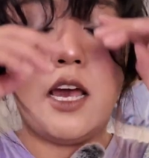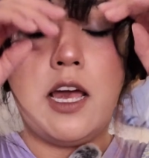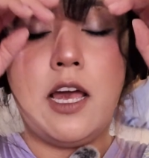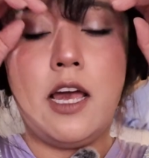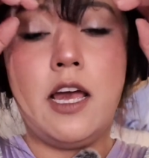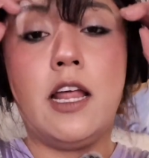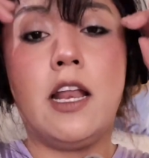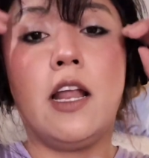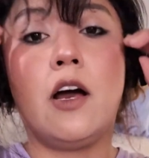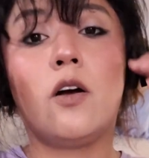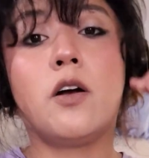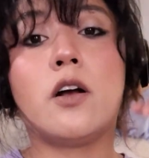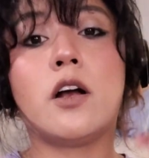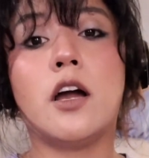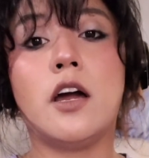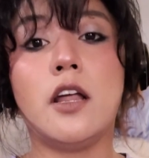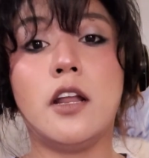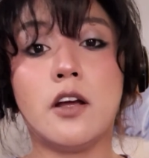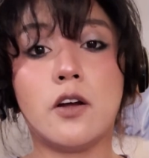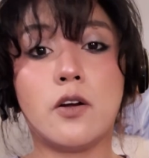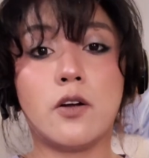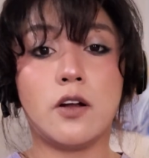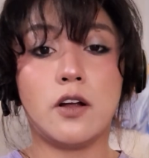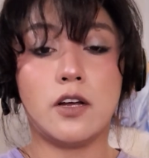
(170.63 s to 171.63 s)
and I'll
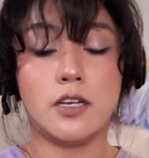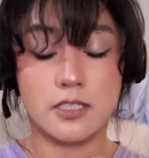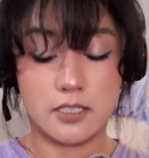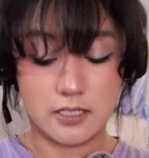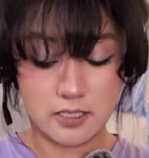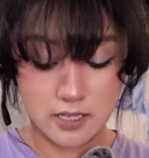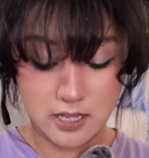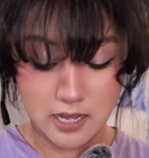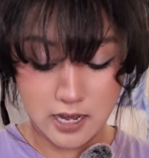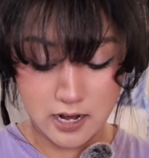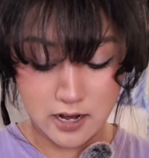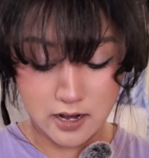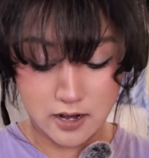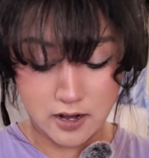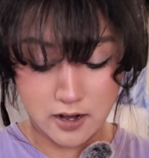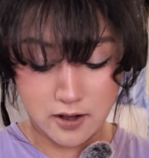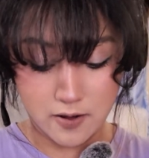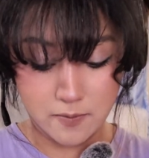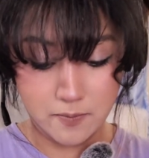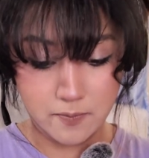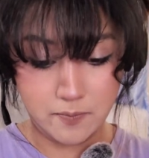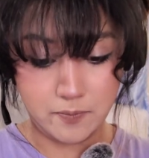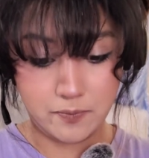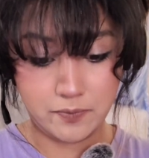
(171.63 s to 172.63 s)
cut across
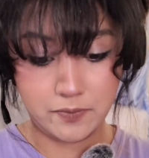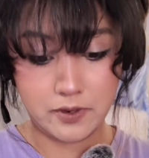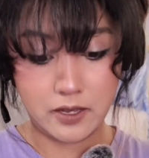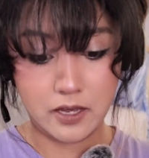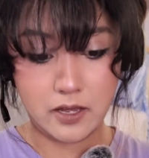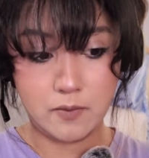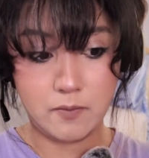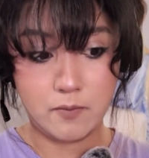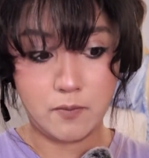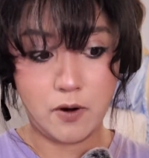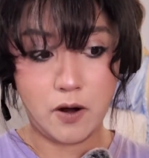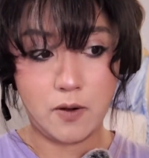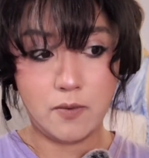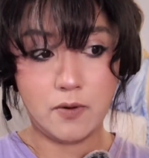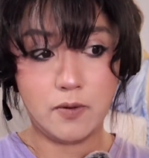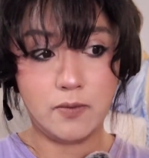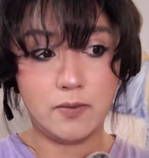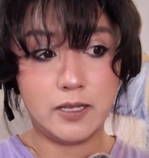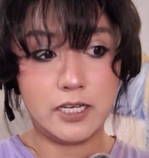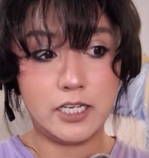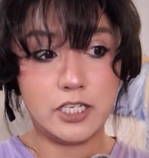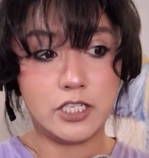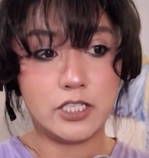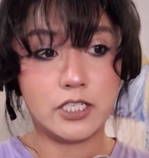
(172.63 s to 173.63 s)
there and
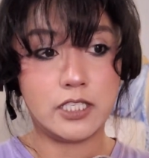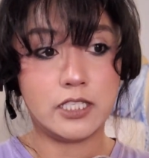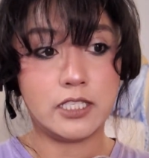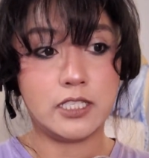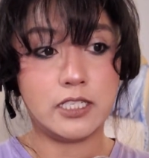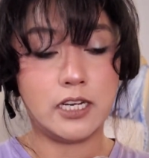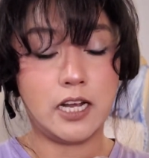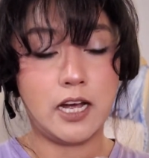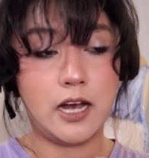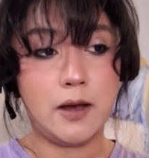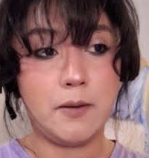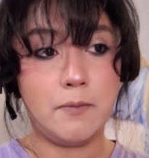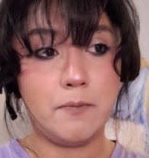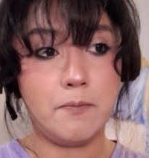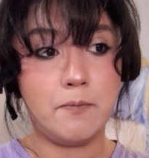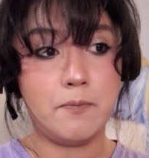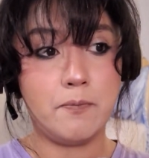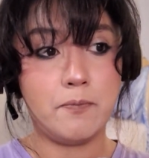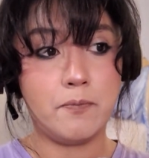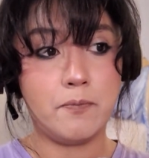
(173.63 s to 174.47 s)
probably just gather.